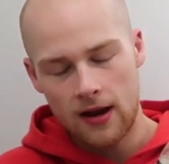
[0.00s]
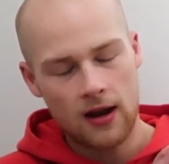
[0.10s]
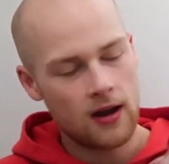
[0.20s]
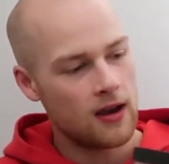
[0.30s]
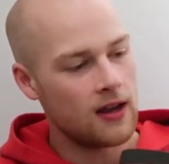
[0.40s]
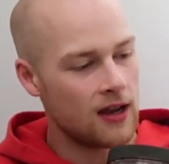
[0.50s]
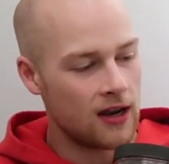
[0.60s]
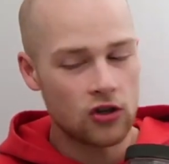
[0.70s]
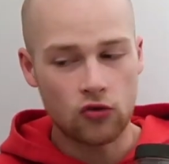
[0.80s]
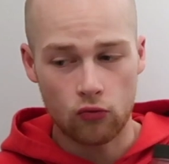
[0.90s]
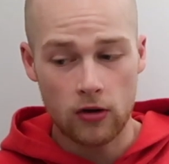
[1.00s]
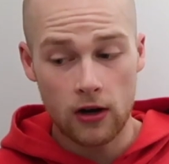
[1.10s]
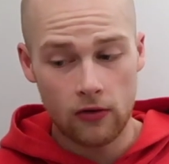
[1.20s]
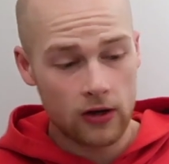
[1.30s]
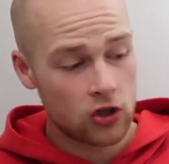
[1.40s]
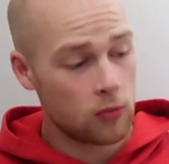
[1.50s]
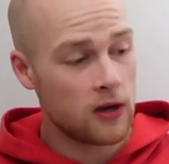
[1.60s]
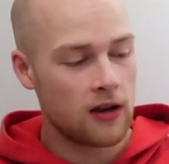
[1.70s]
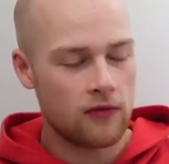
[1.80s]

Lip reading: And it's really, really sweet.